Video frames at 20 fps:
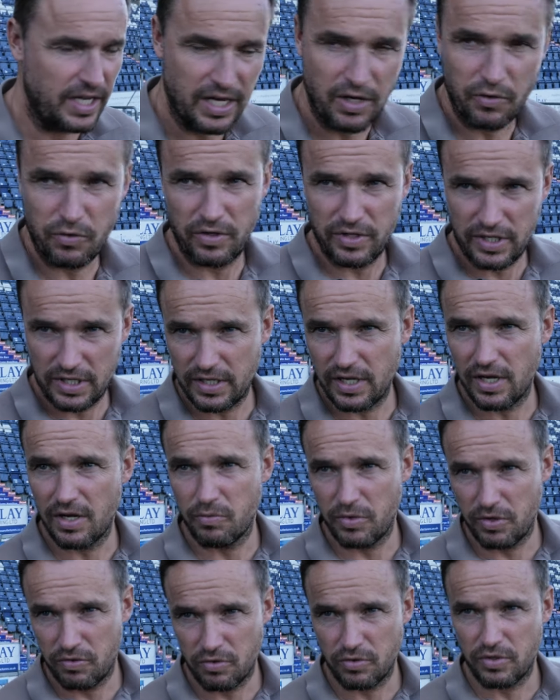although
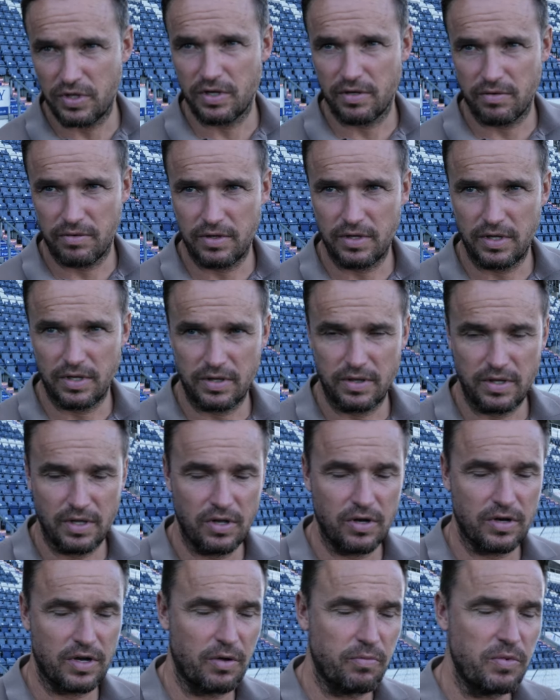we rode the
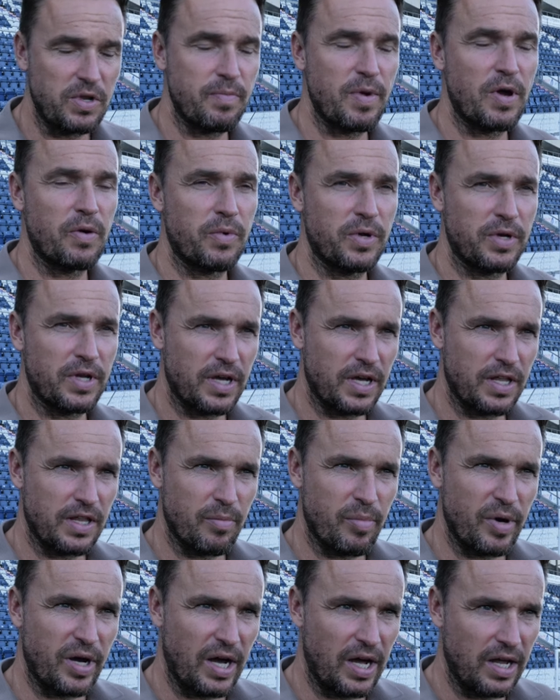luck a wee bit when it hit
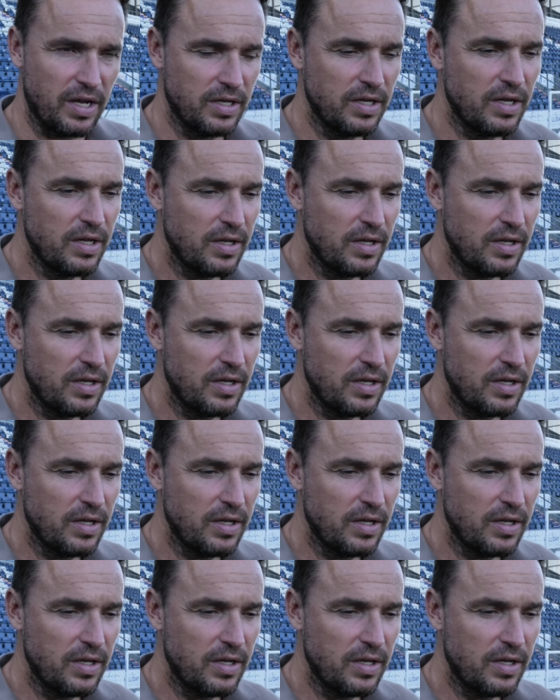the bar.